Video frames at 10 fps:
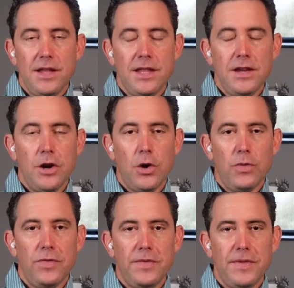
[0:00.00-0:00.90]
you
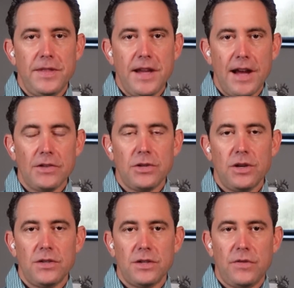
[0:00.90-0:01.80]
know, the answer
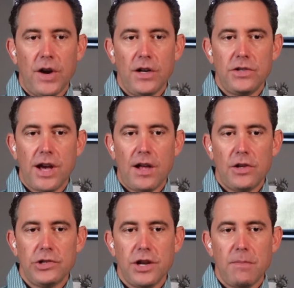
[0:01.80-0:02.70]
is it's very
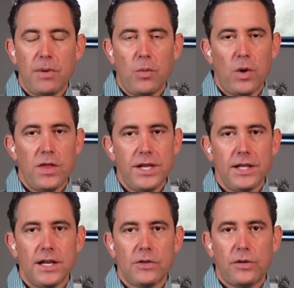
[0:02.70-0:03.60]
challenging, but one thing
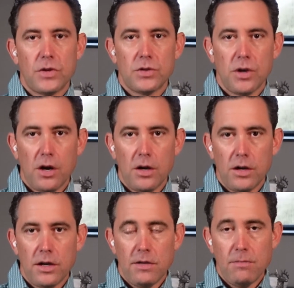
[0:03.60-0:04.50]
that's for
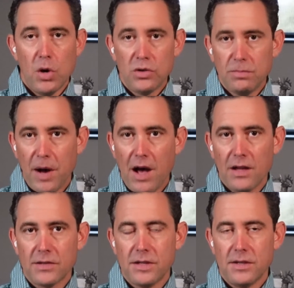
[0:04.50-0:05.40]
certain, in most
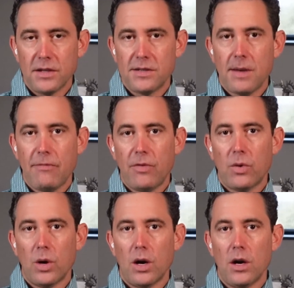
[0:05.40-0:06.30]
policies, except
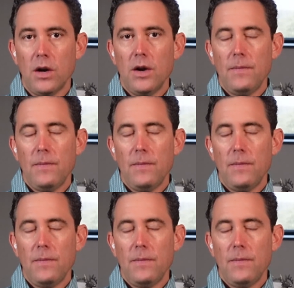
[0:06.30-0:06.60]
for